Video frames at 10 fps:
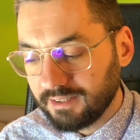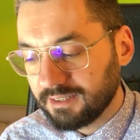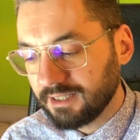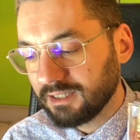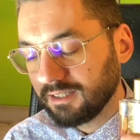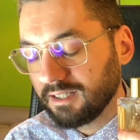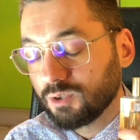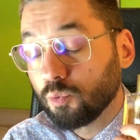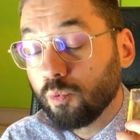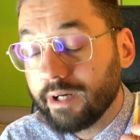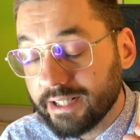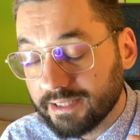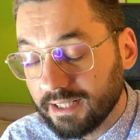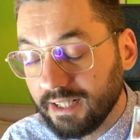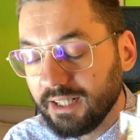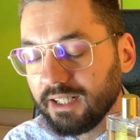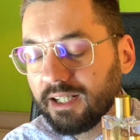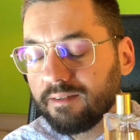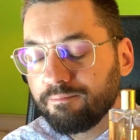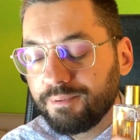This was
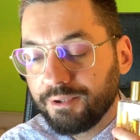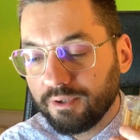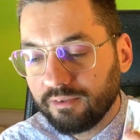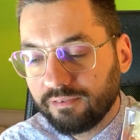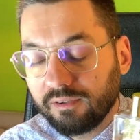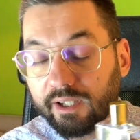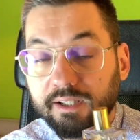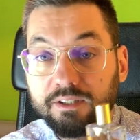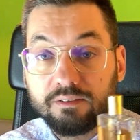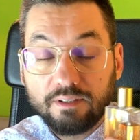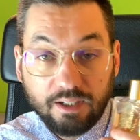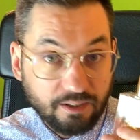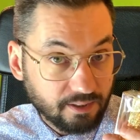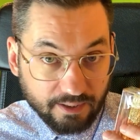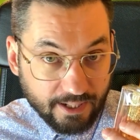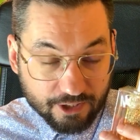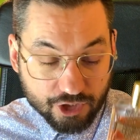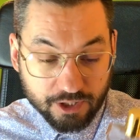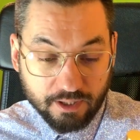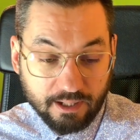a beautiful and unique
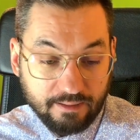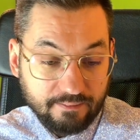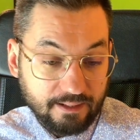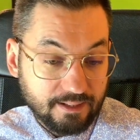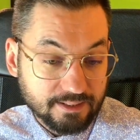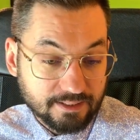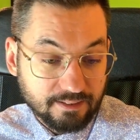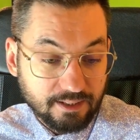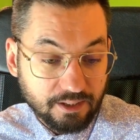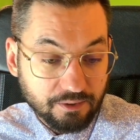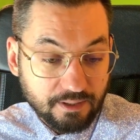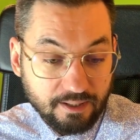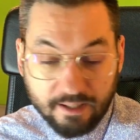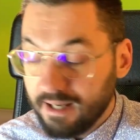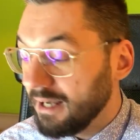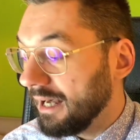collection, and they discontinued it.